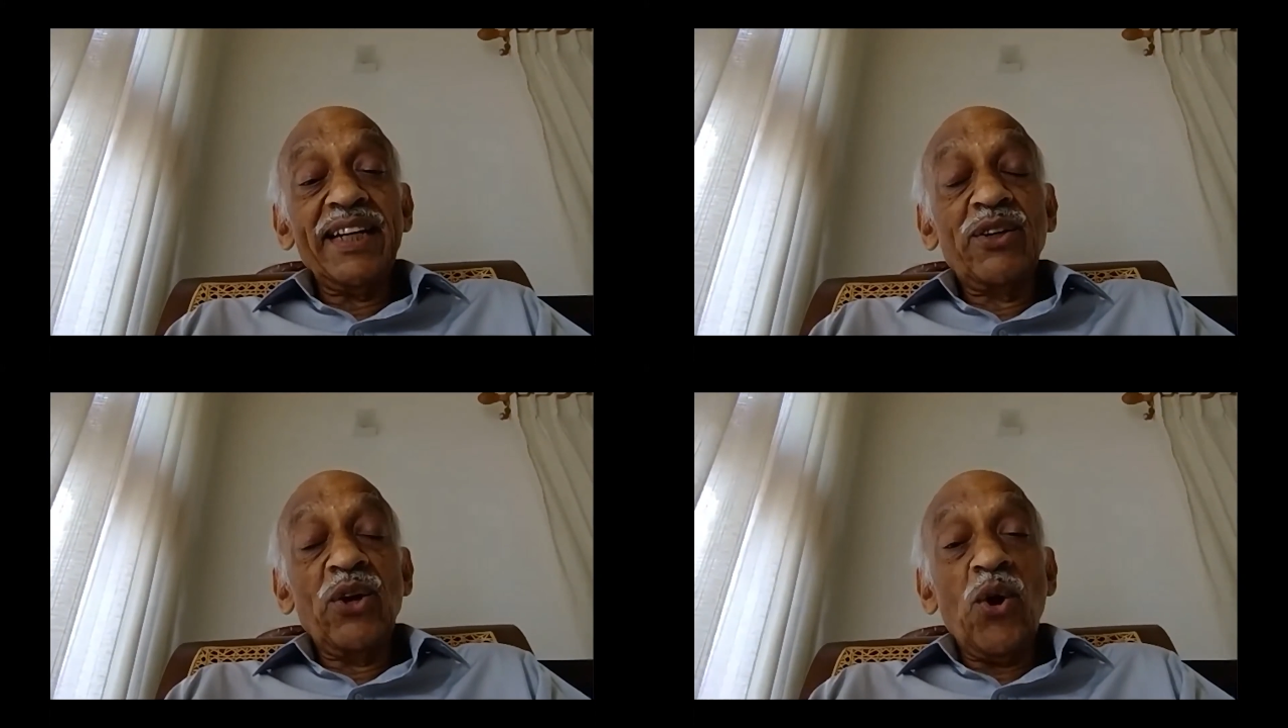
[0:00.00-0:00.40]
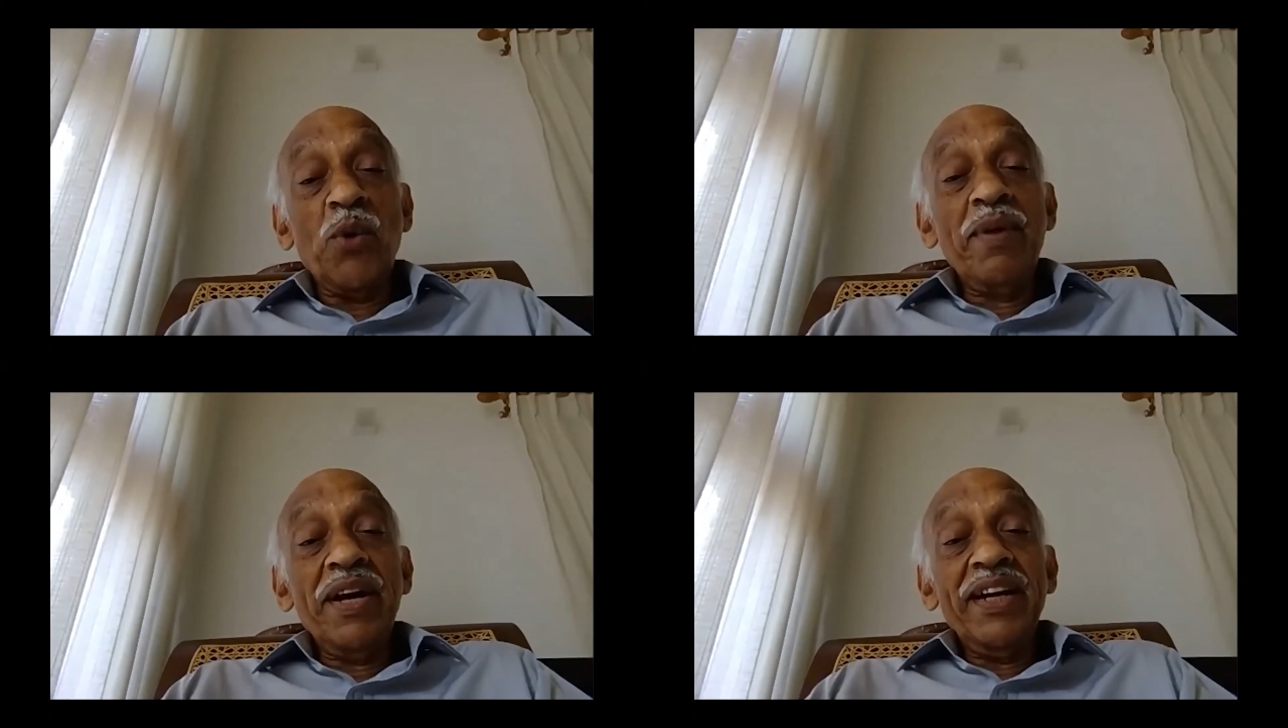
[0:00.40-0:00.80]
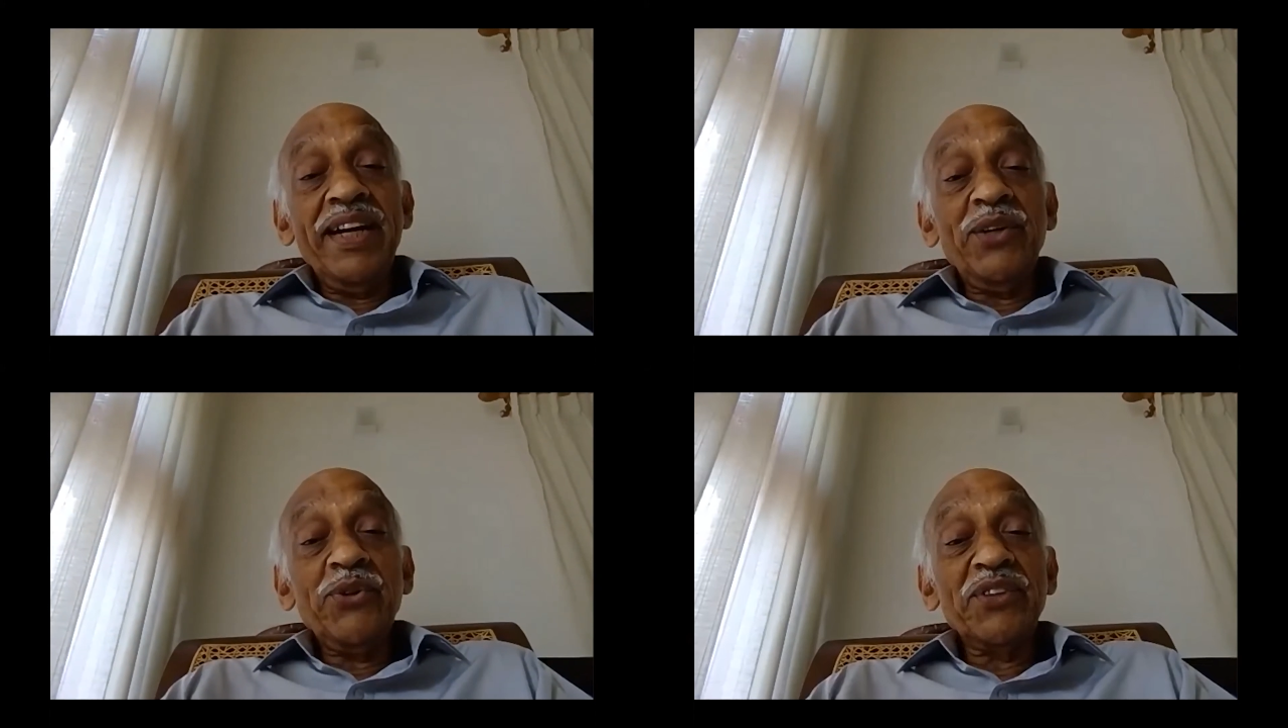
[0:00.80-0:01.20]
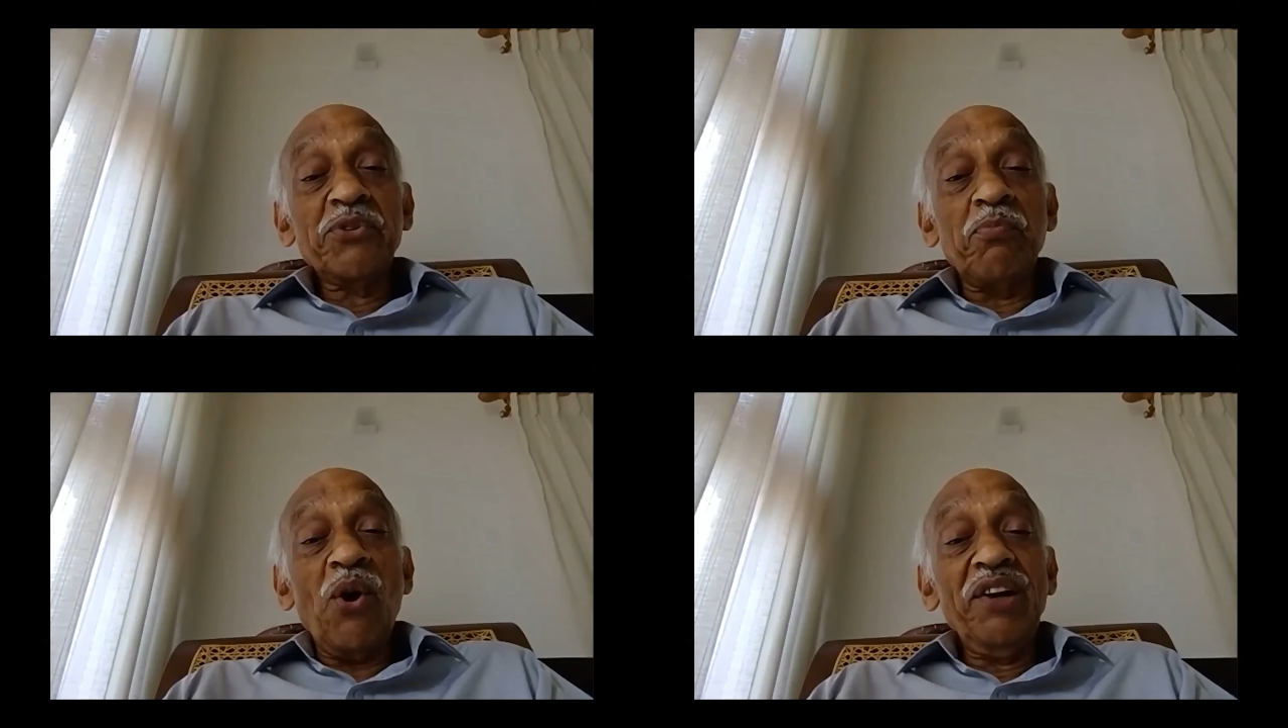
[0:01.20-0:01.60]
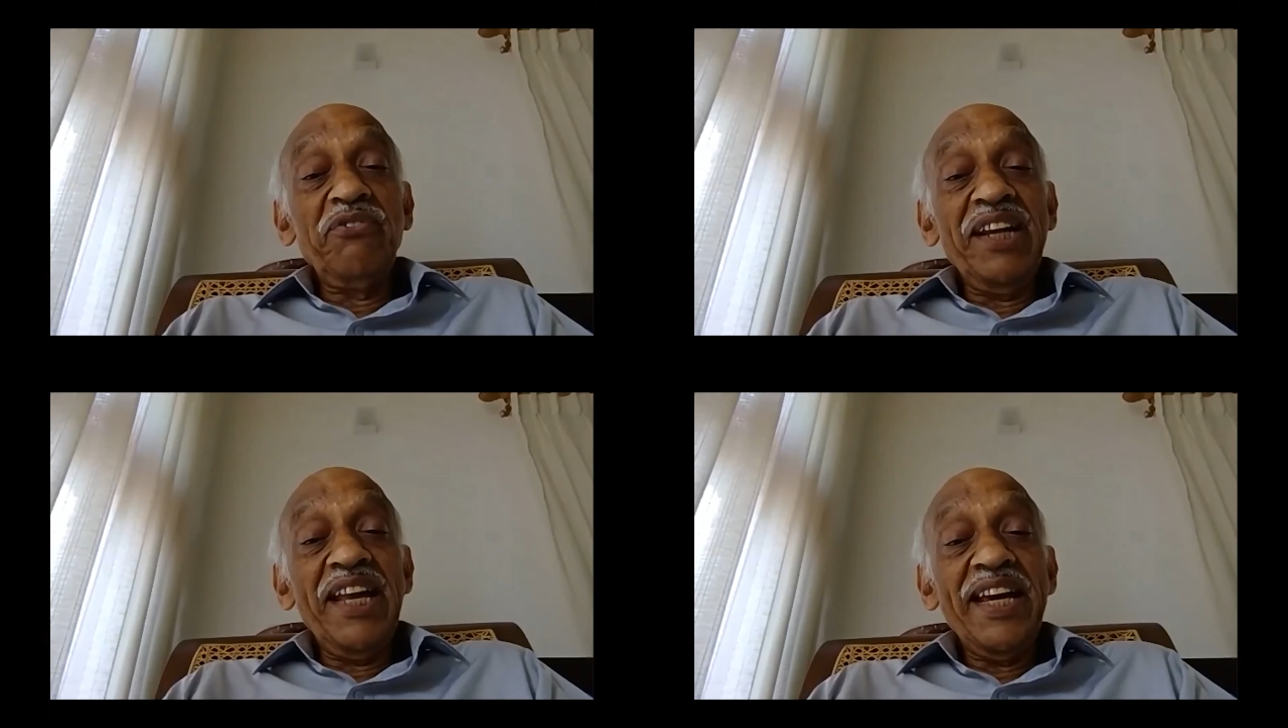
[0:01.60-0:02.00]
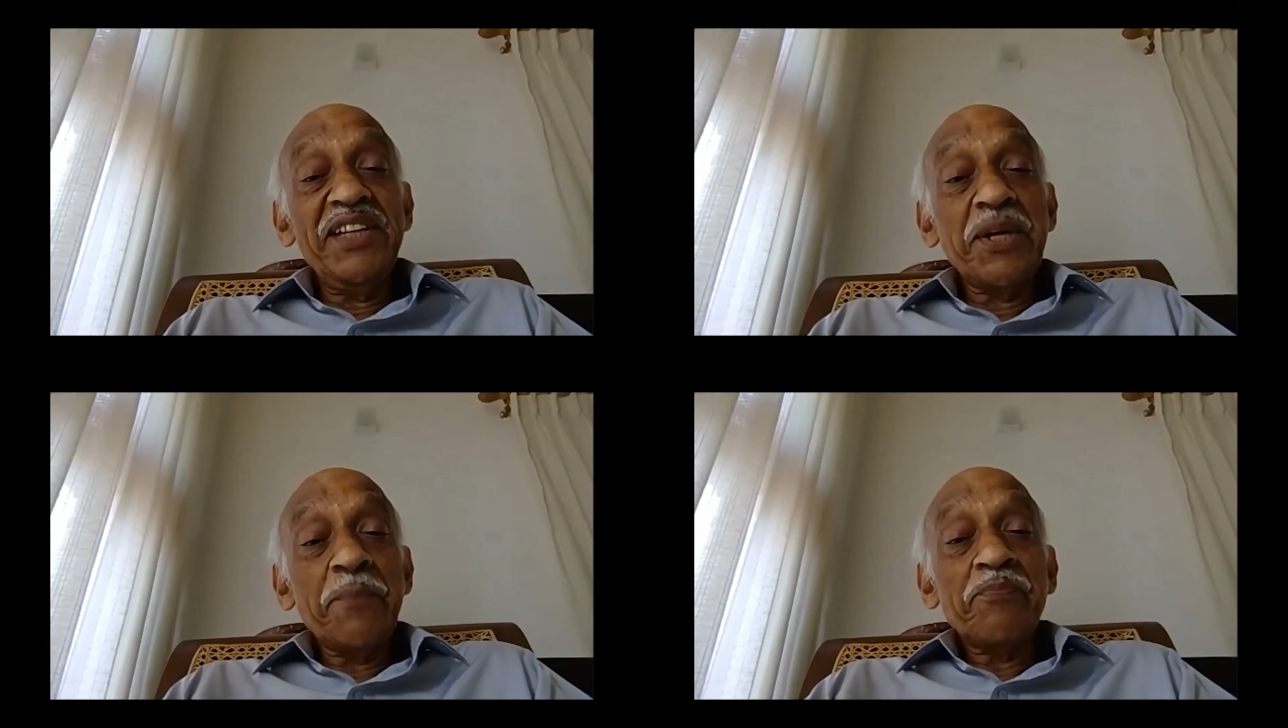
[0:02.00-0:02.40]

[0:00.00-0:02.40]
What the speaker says: globe into a small village,